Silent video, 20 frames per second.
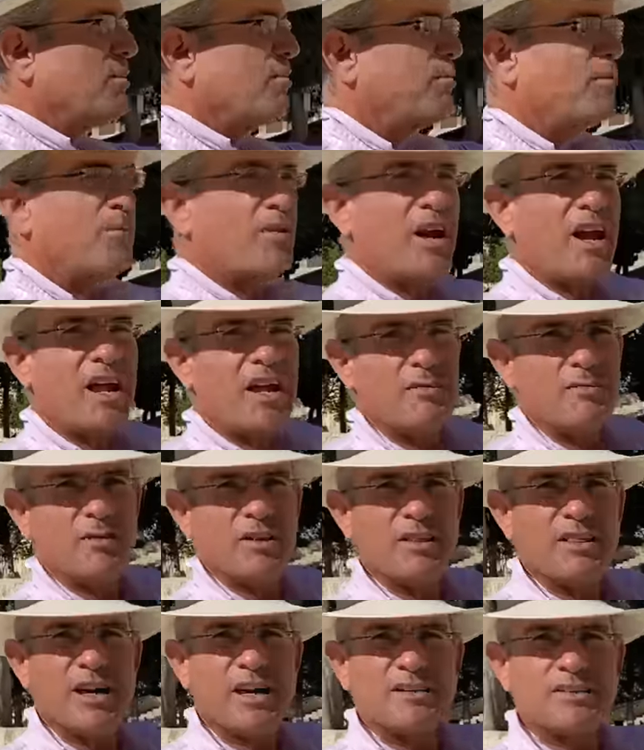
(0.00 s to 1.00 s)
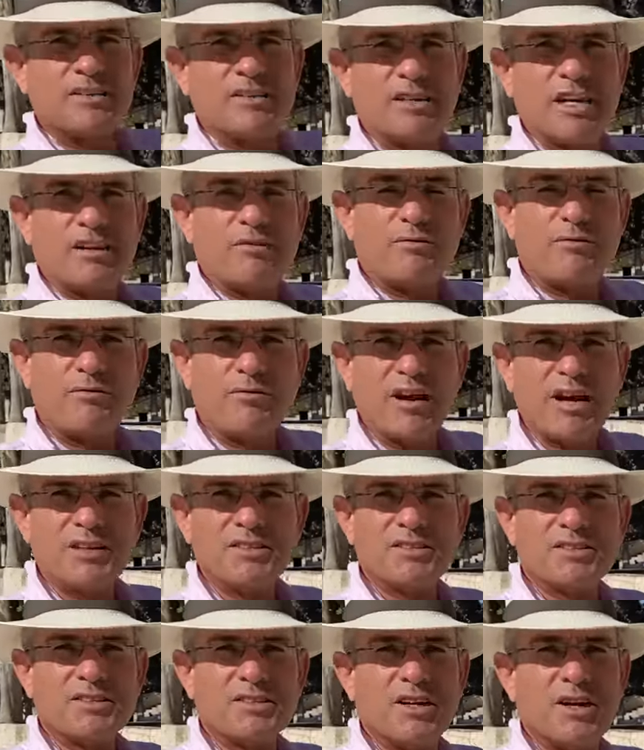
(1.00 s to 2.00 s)
frame, that
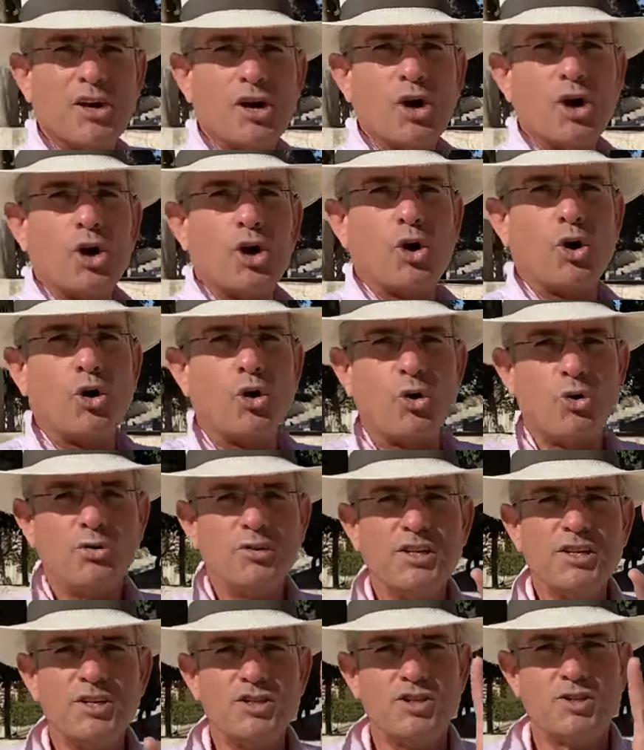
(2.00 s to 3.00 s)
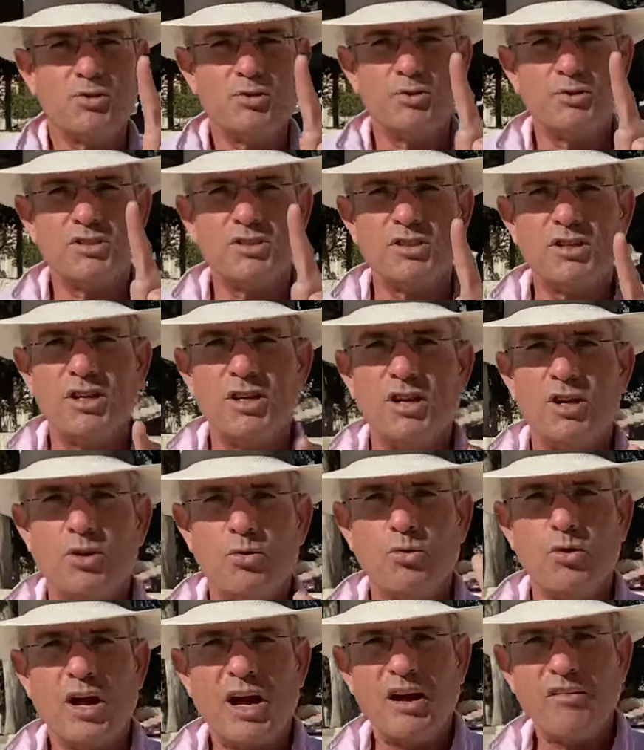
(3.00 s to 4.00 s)
fence, only Jews
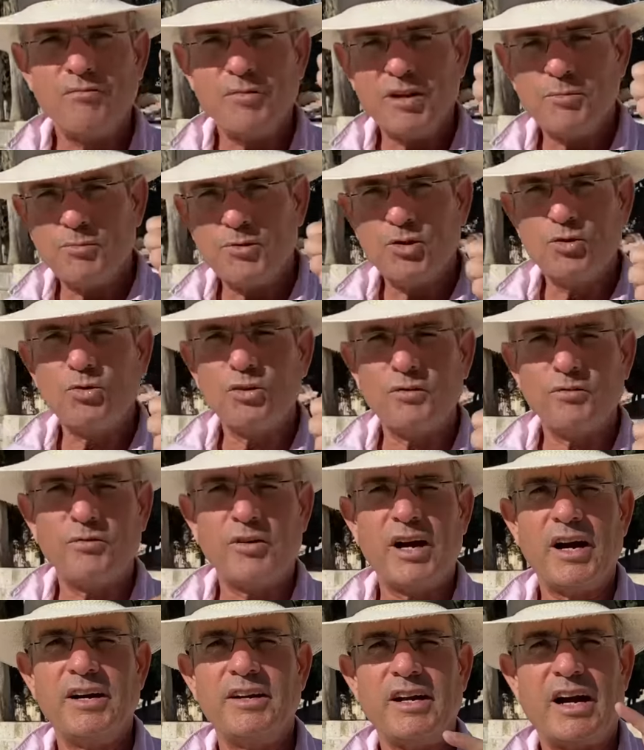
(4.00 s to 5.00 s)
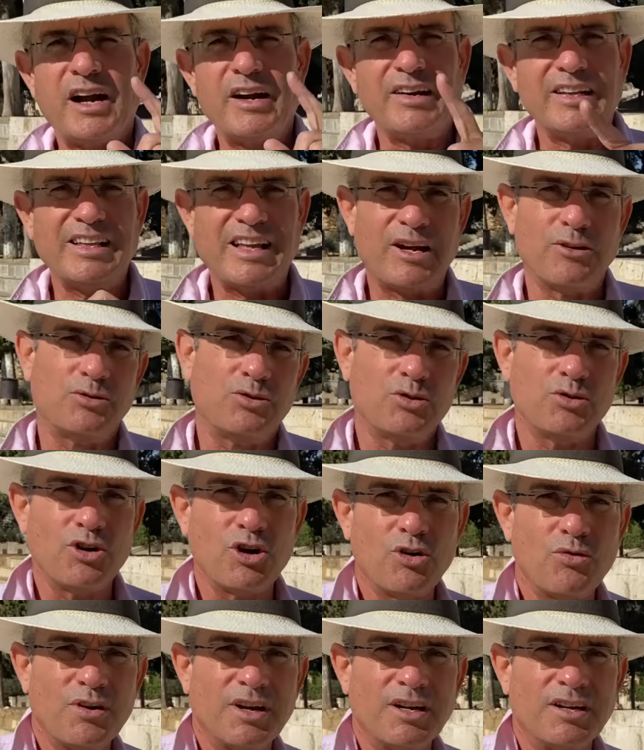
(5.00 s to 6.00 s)
who have been purified are allowed to
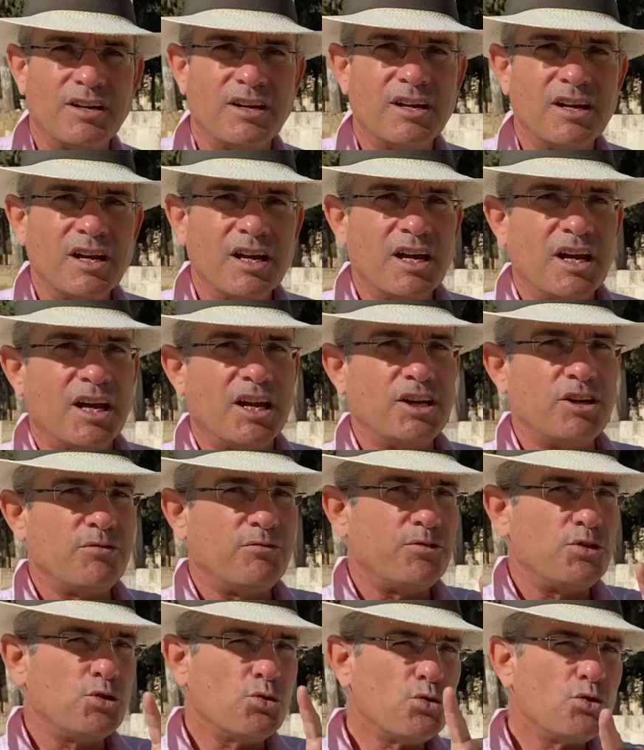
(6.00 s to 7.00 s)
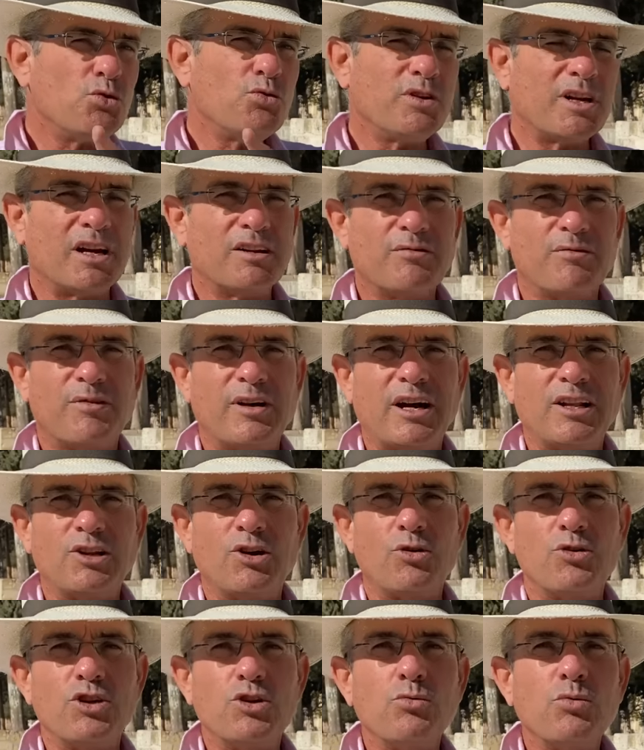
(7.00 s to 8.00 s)
go in. And if you do not
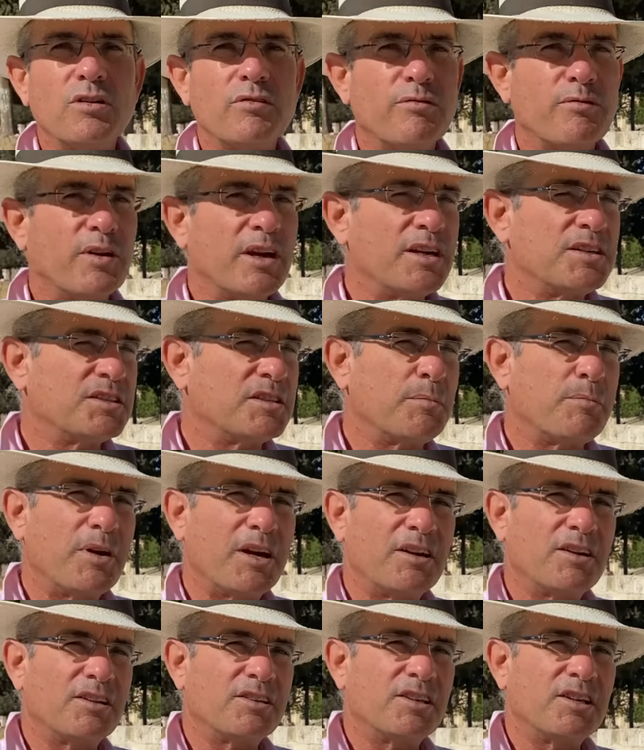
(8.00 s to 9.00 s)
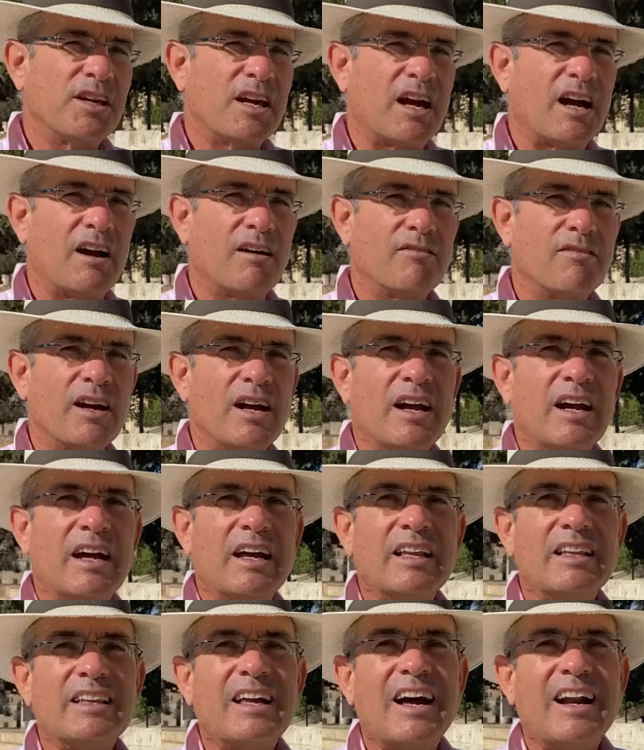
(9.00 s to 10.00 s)
follow, you will face the penalty of
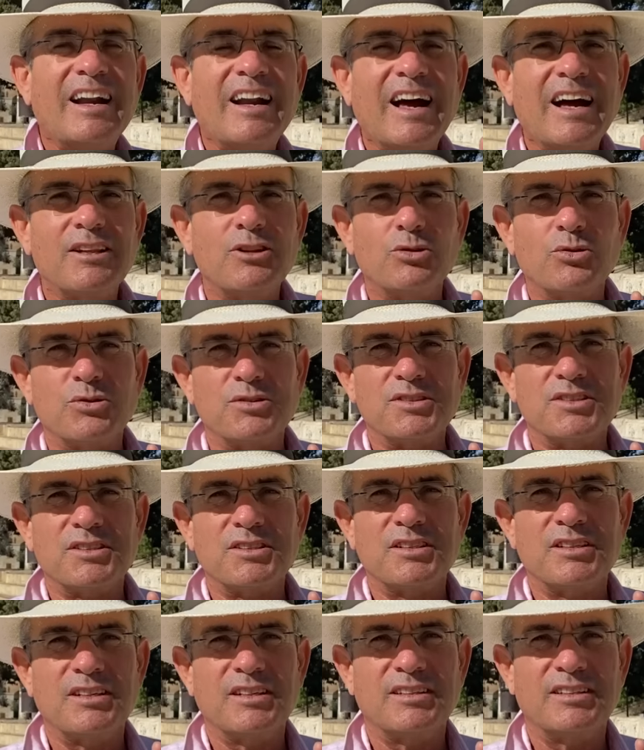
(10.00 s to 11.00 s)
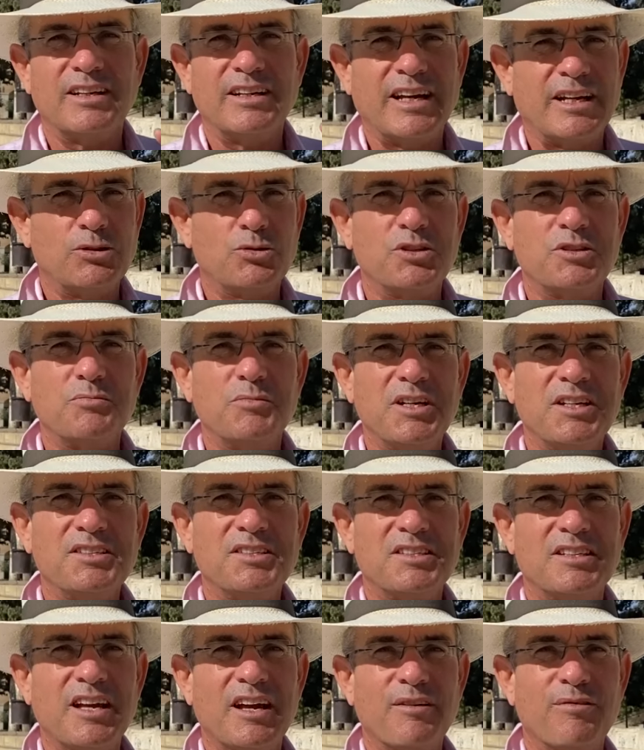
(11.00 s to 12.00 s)
Thanatos. Thanatos
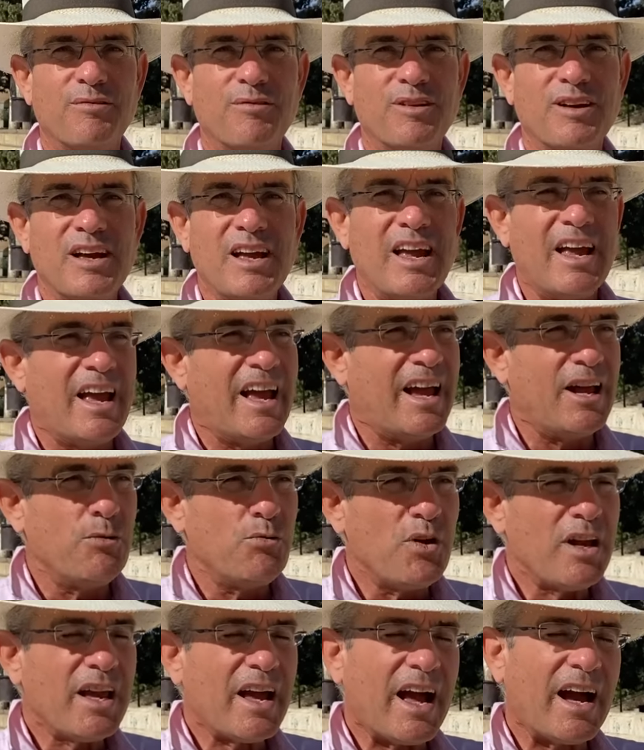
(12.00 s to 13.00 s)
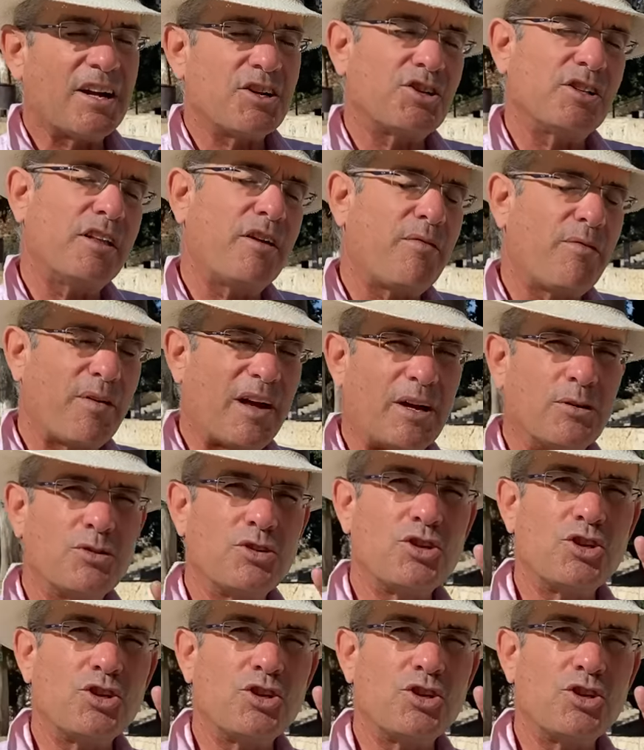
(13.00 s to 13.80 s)
means death. And we actually found